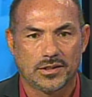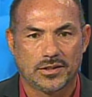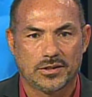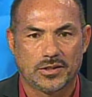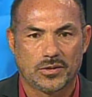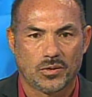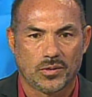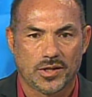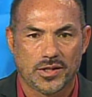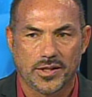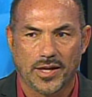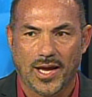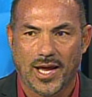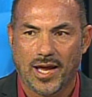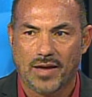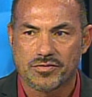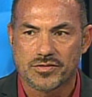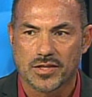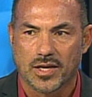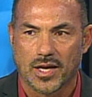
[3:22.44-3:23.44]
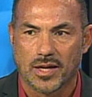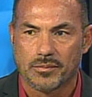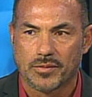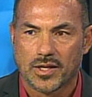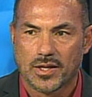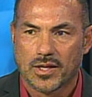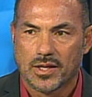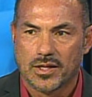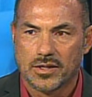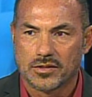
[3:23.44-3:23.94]
going into halftime,
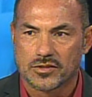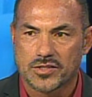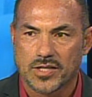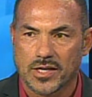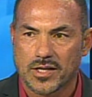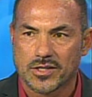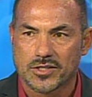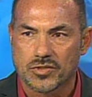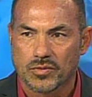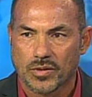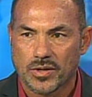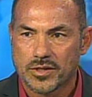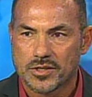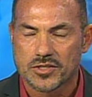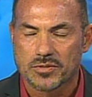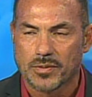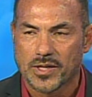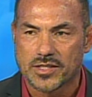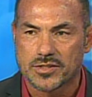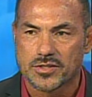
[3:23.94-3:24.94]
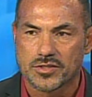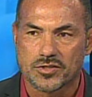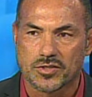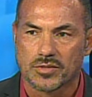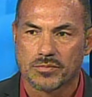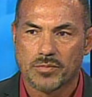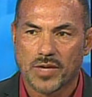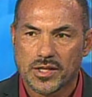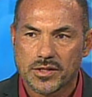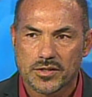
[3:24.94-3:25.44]
Terence Williams makes a
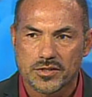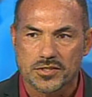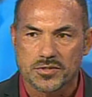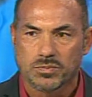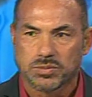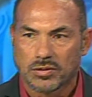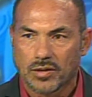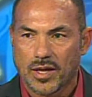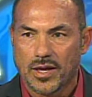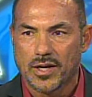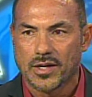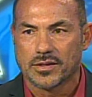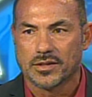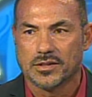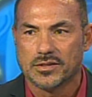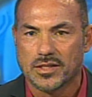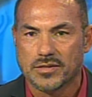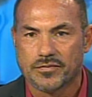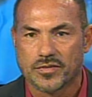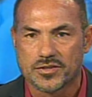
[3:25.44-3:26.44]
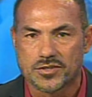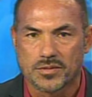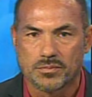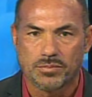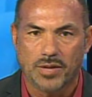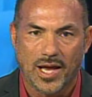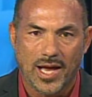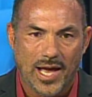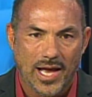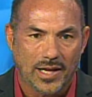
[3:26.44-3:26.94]
tremendous play on the defensive
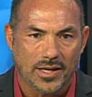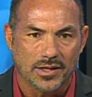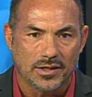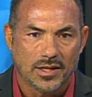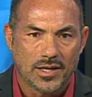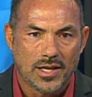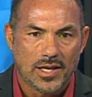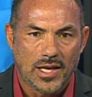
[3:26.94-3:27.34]
back, and